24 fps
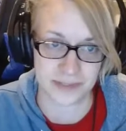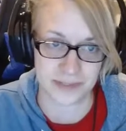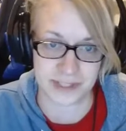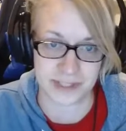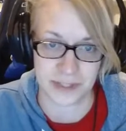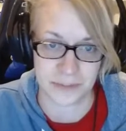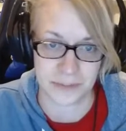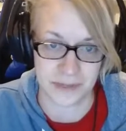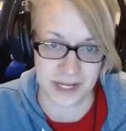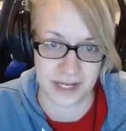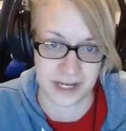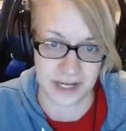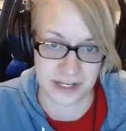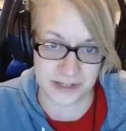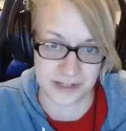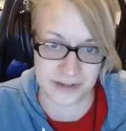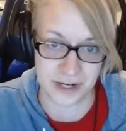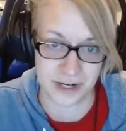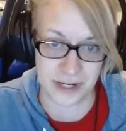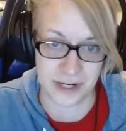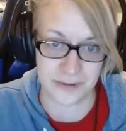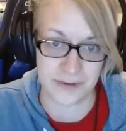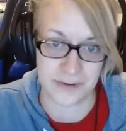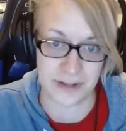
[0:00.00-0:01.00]
somebody I
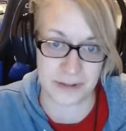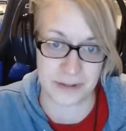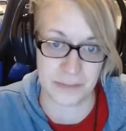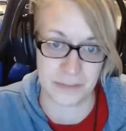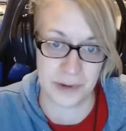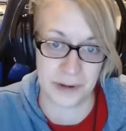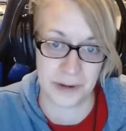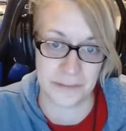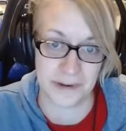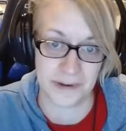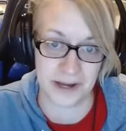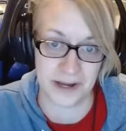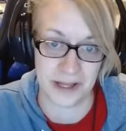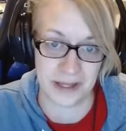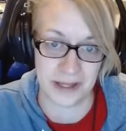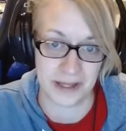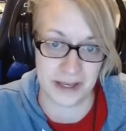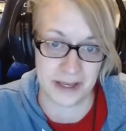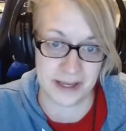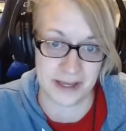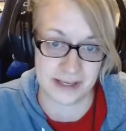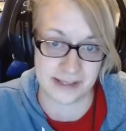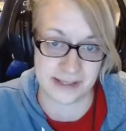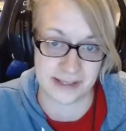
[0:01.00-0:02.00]
train with, Bob
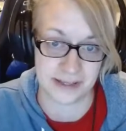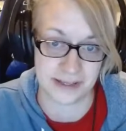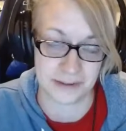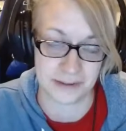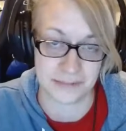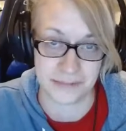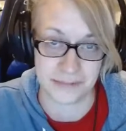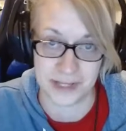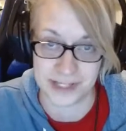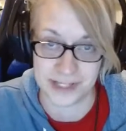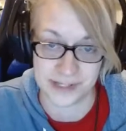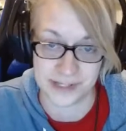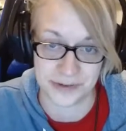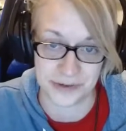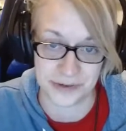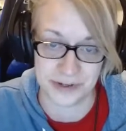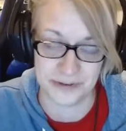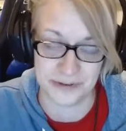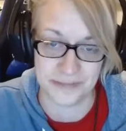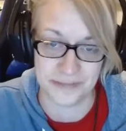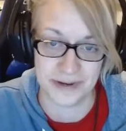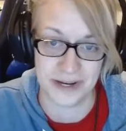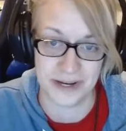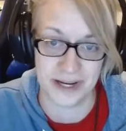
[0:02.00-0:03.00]
Heilig, he's a
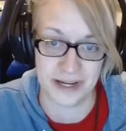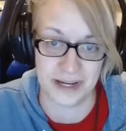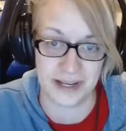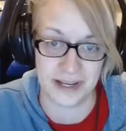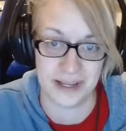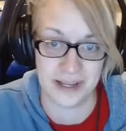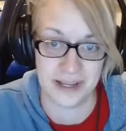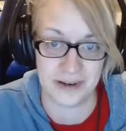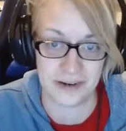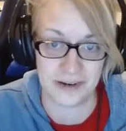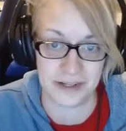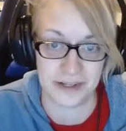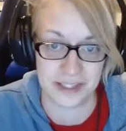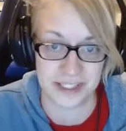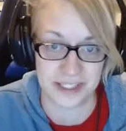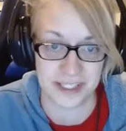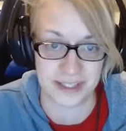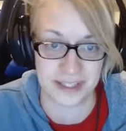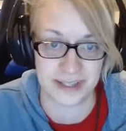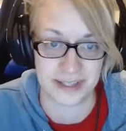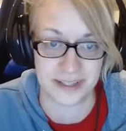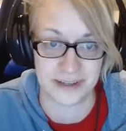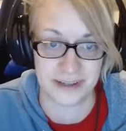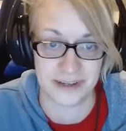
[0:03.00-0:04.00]
mentor of mine, he
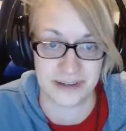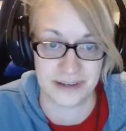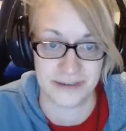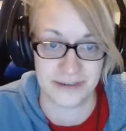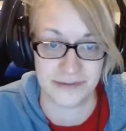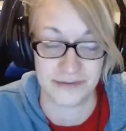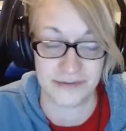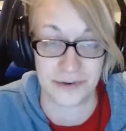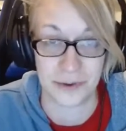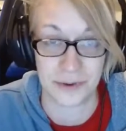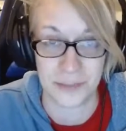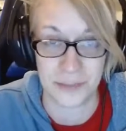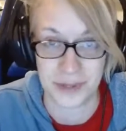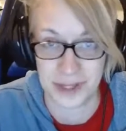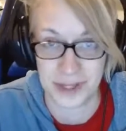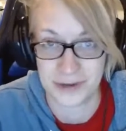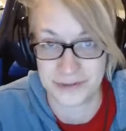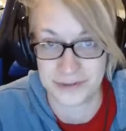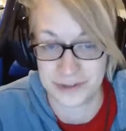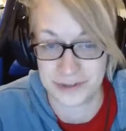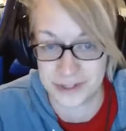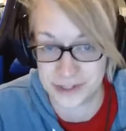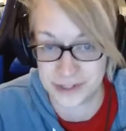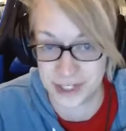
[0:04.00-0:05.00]
calls it the
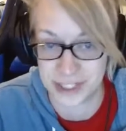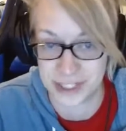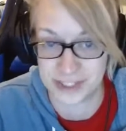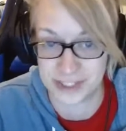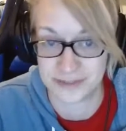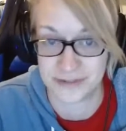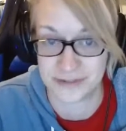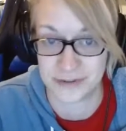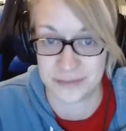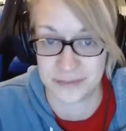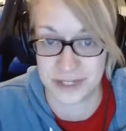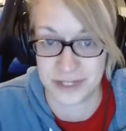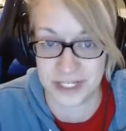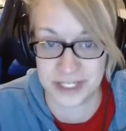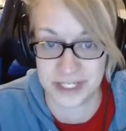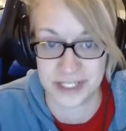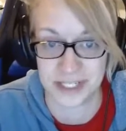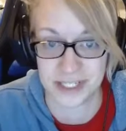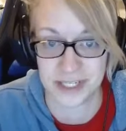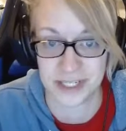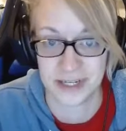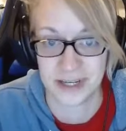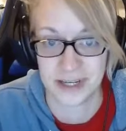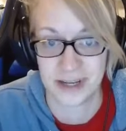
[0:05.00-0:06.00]
formula for
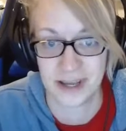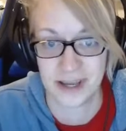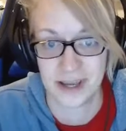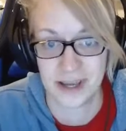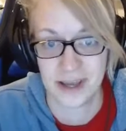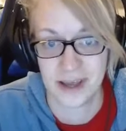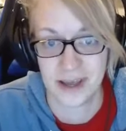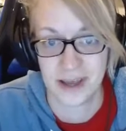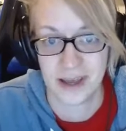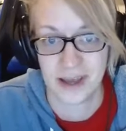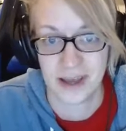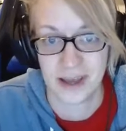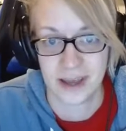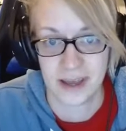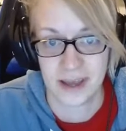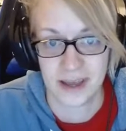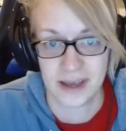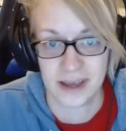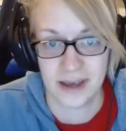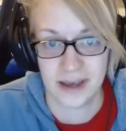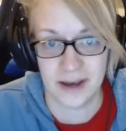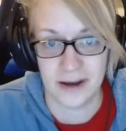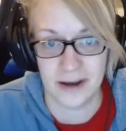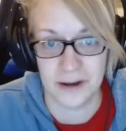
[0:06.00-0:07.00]
transformation
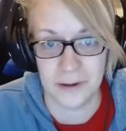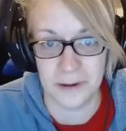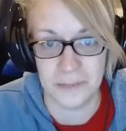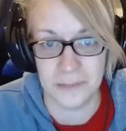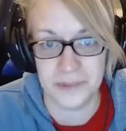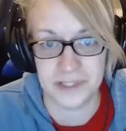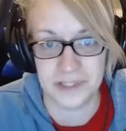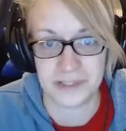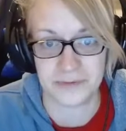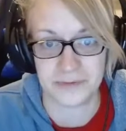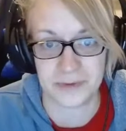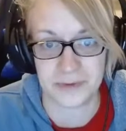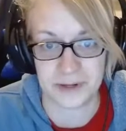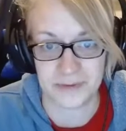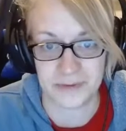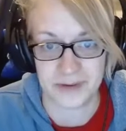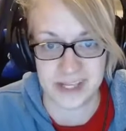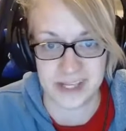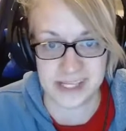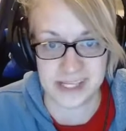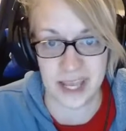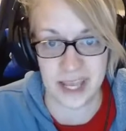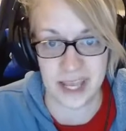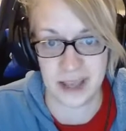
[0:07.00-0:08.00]
um, is when
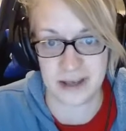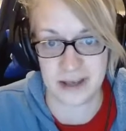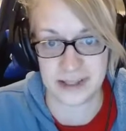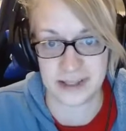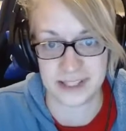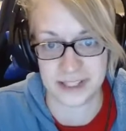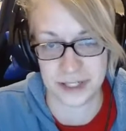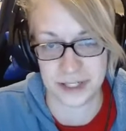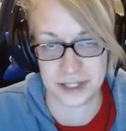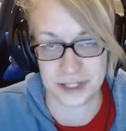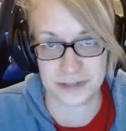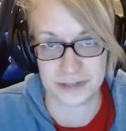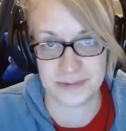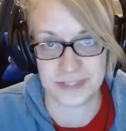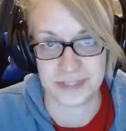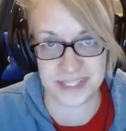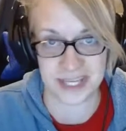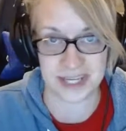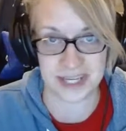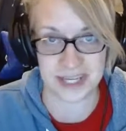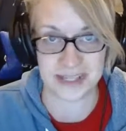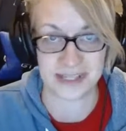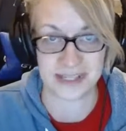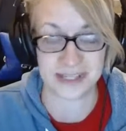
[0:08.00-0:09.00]
we take a
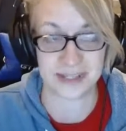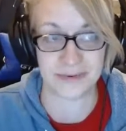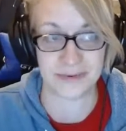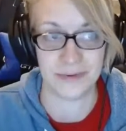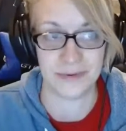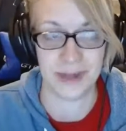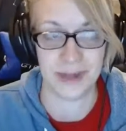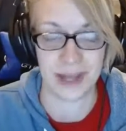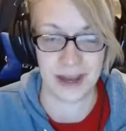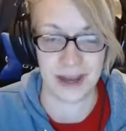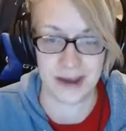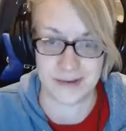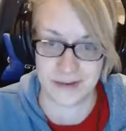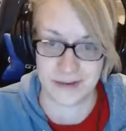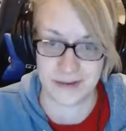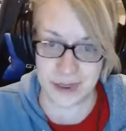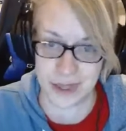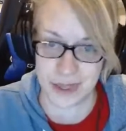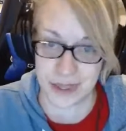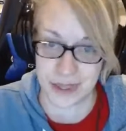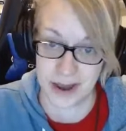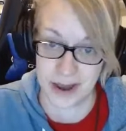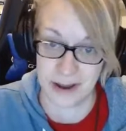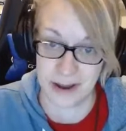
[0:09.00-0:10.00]
circumstance, we have
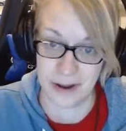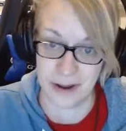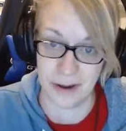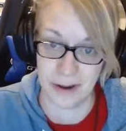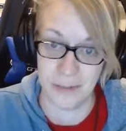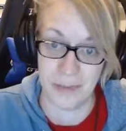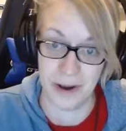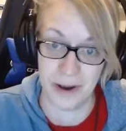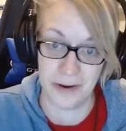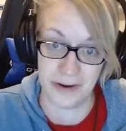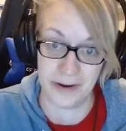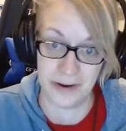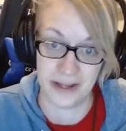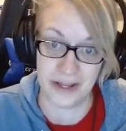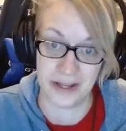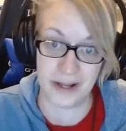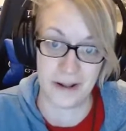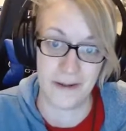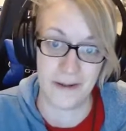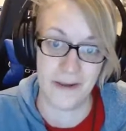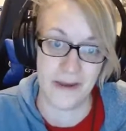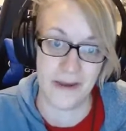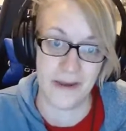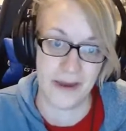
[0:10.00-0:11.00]
a thought about it,